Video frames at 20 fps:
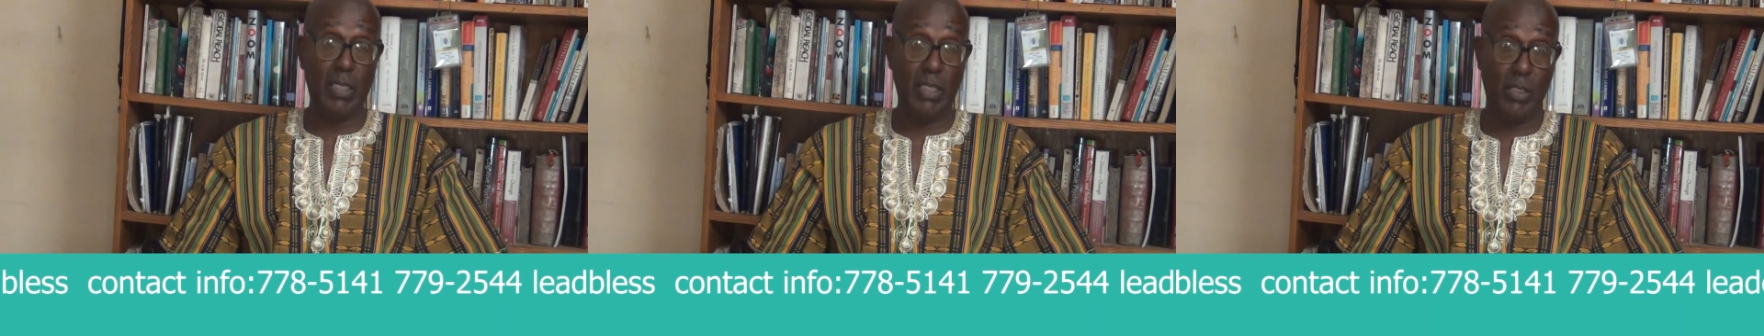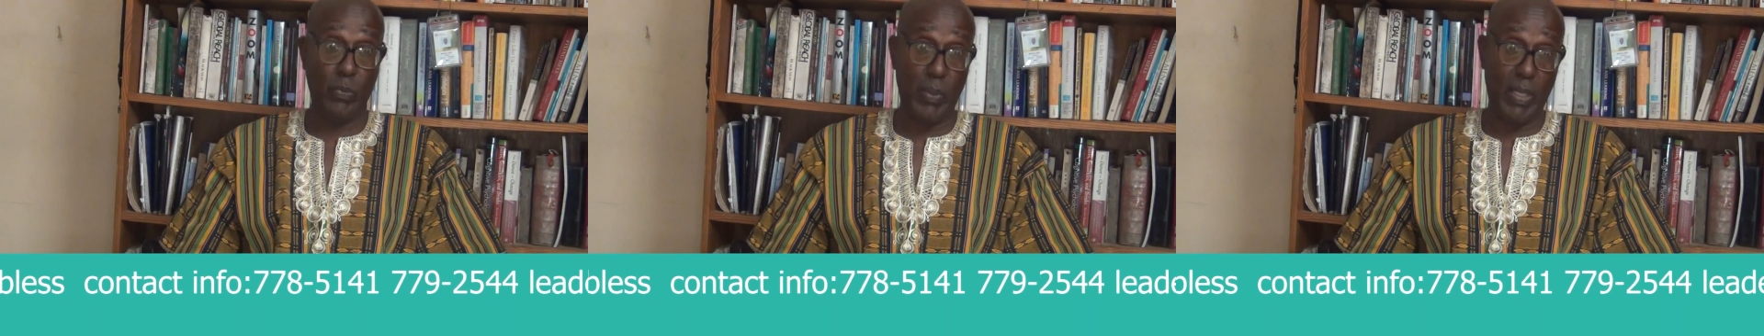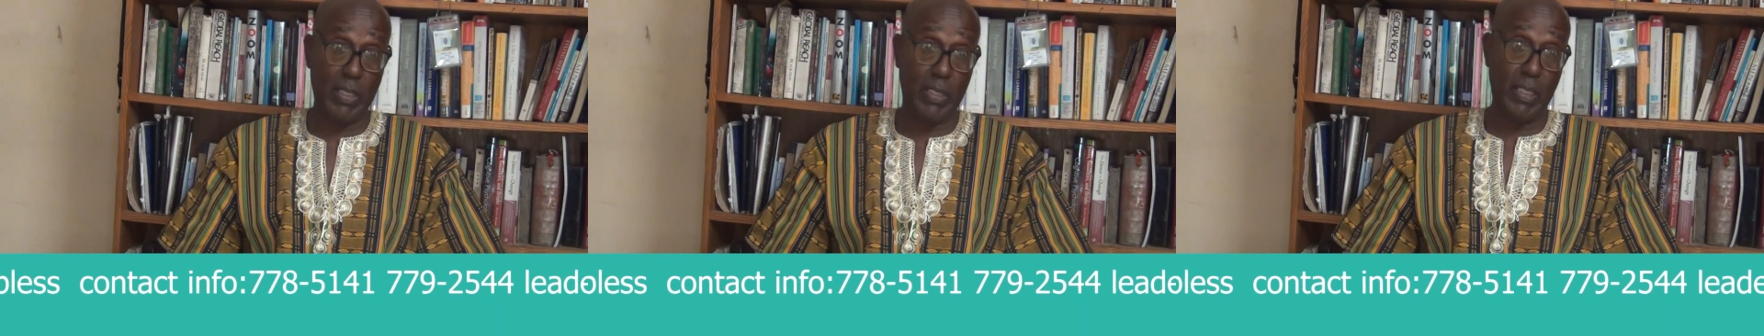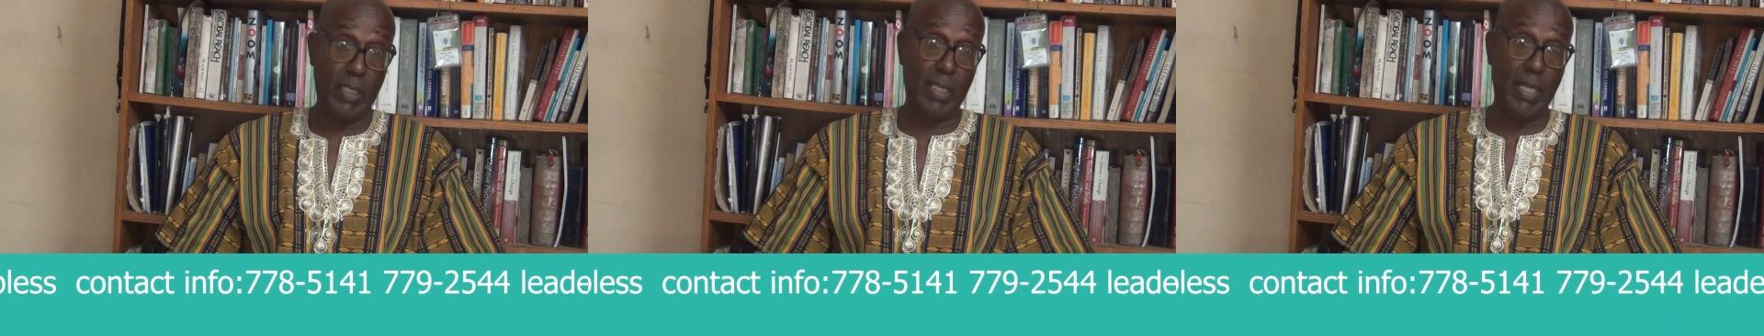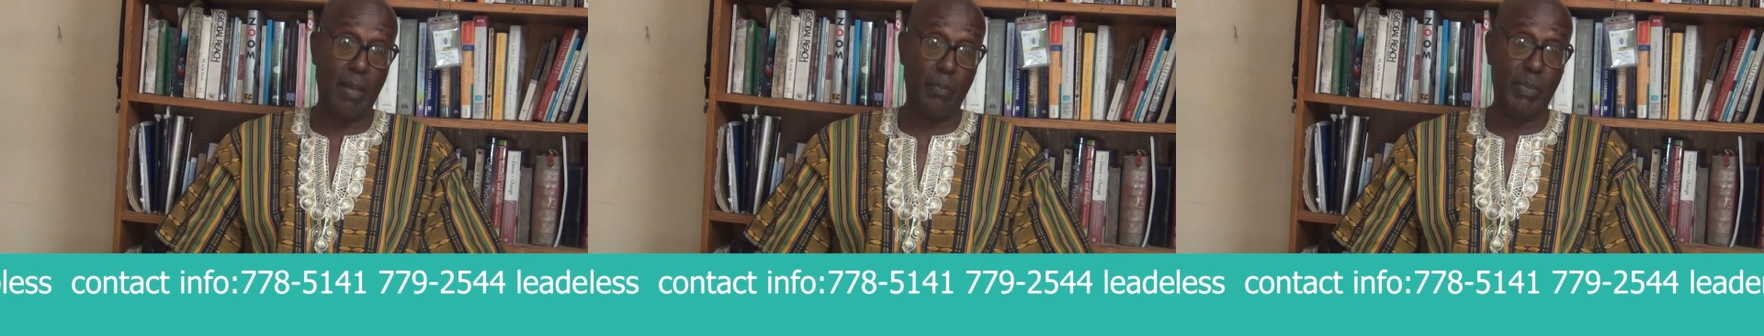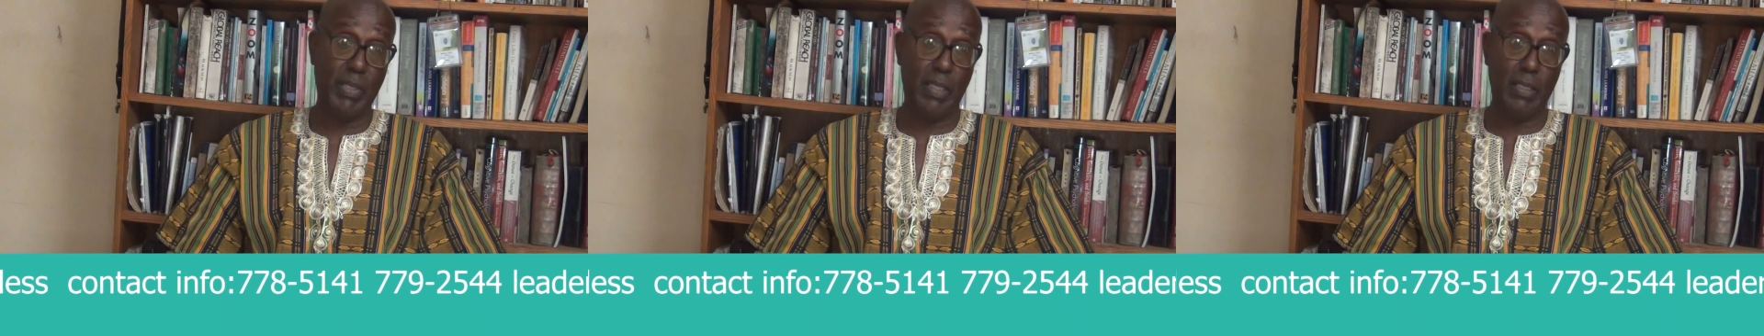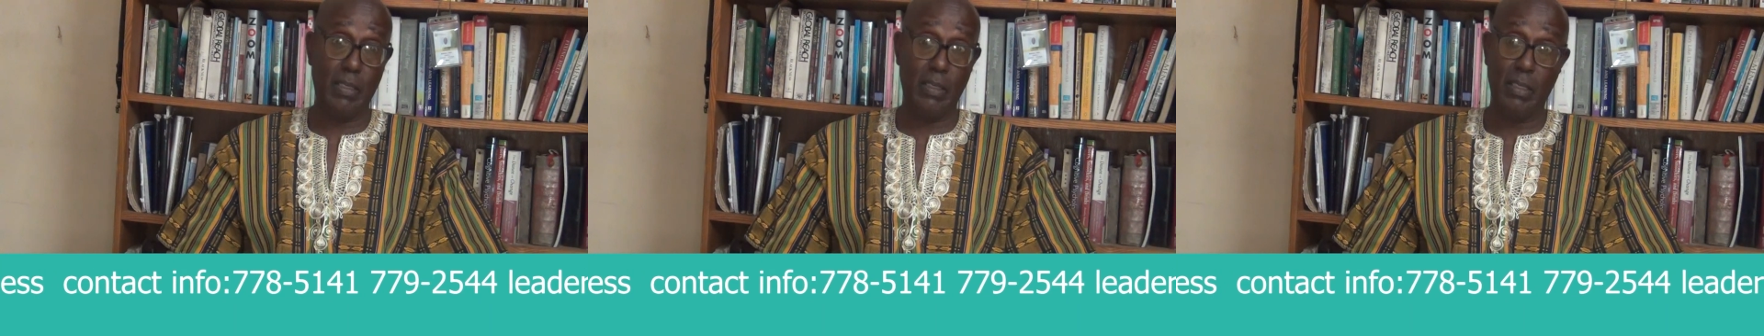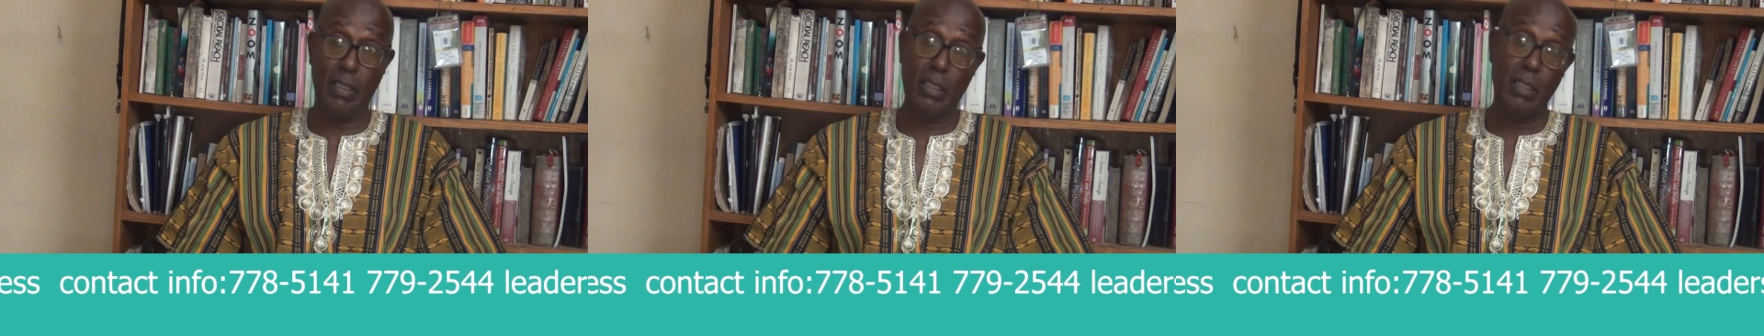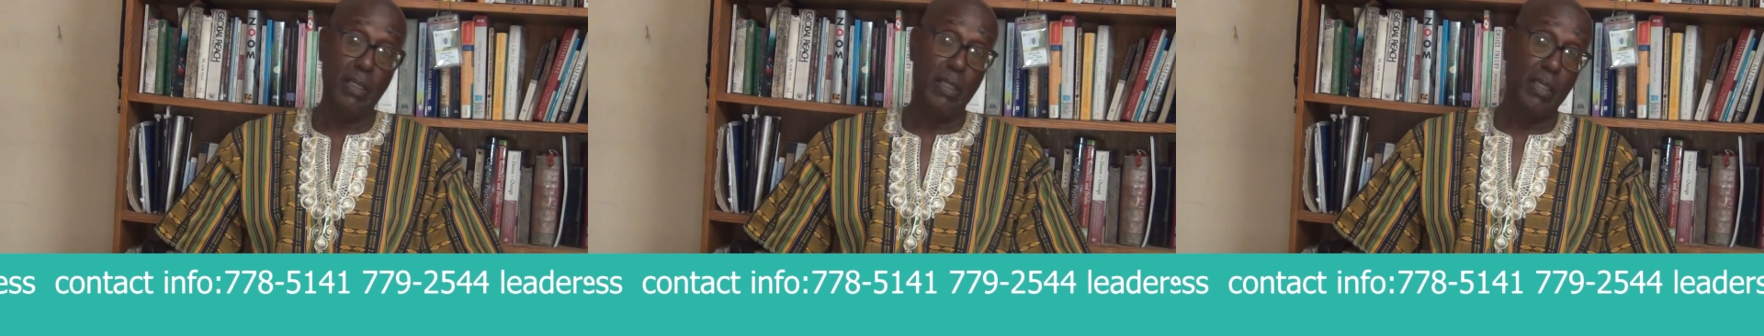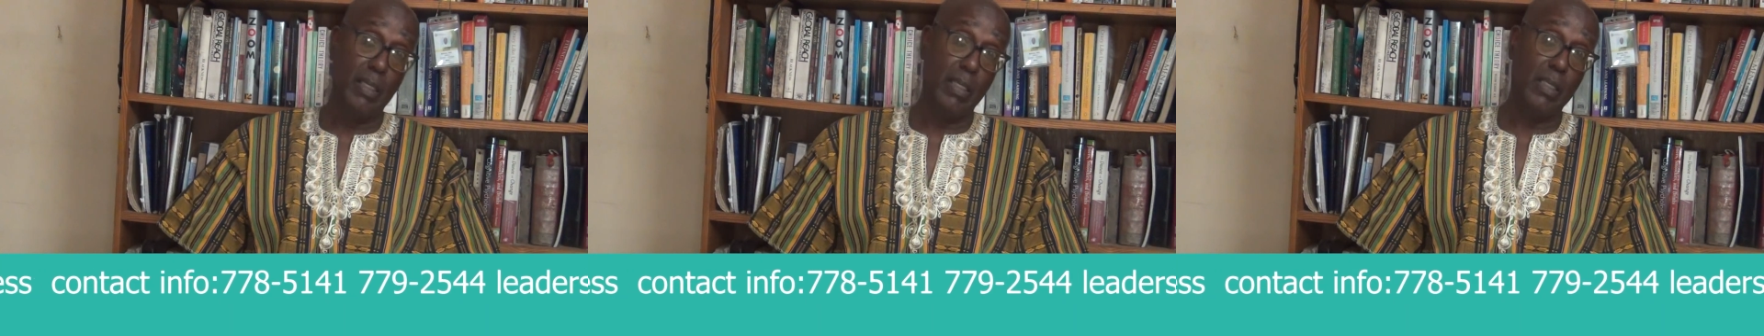T20 captain
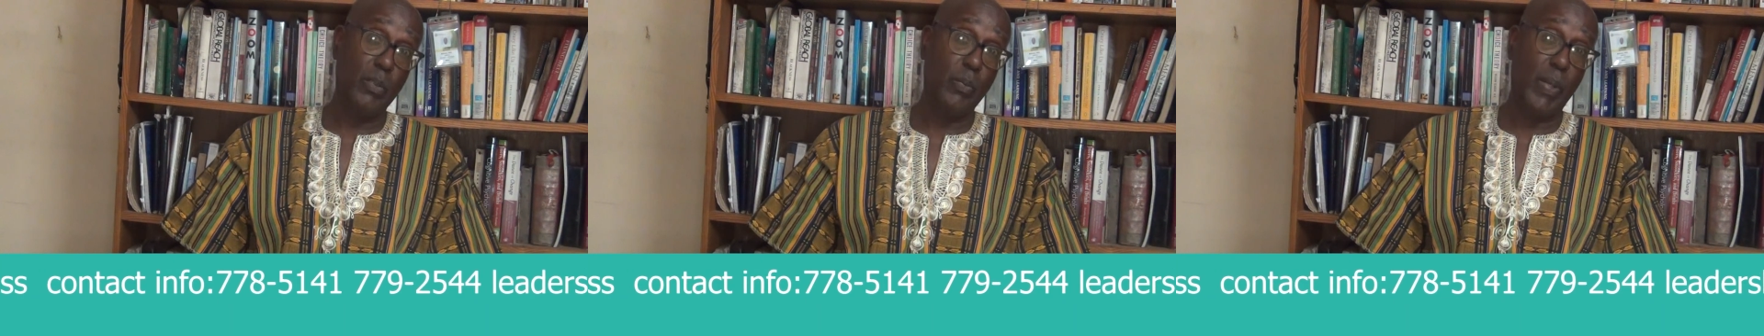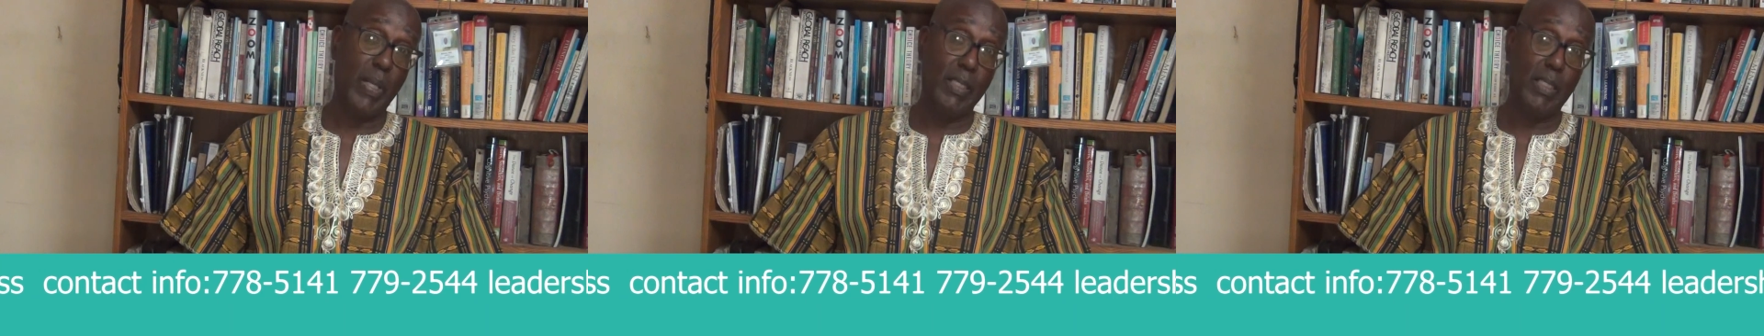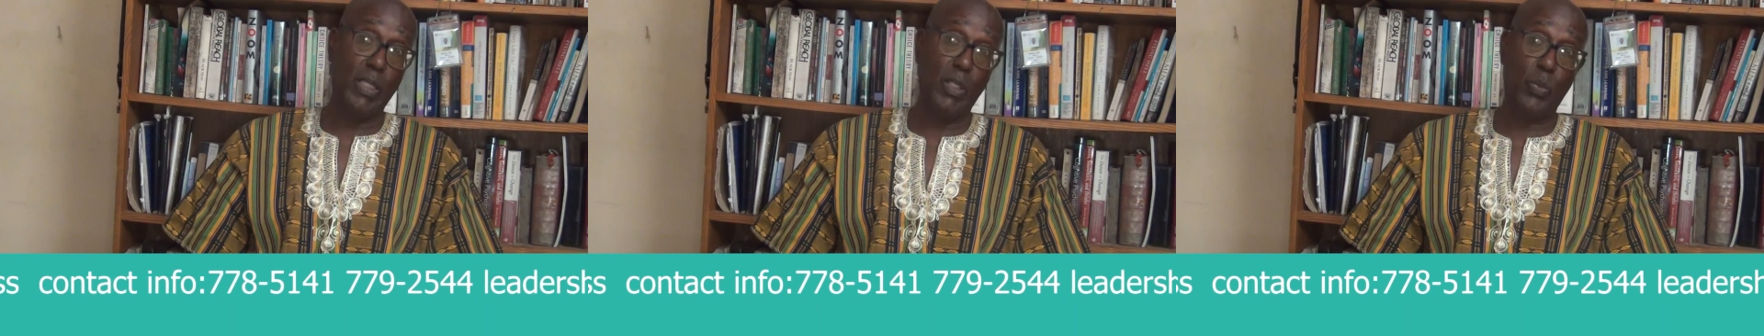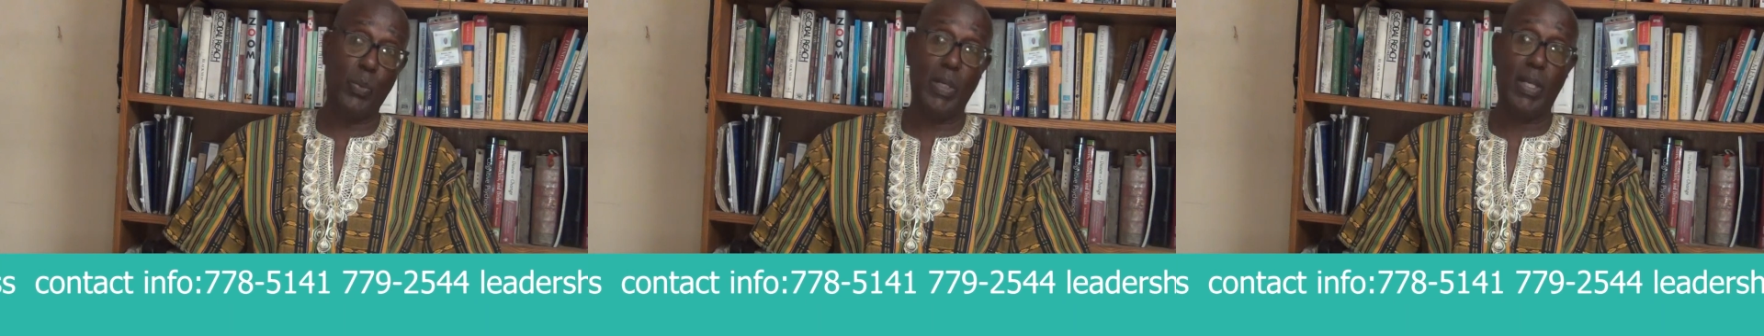in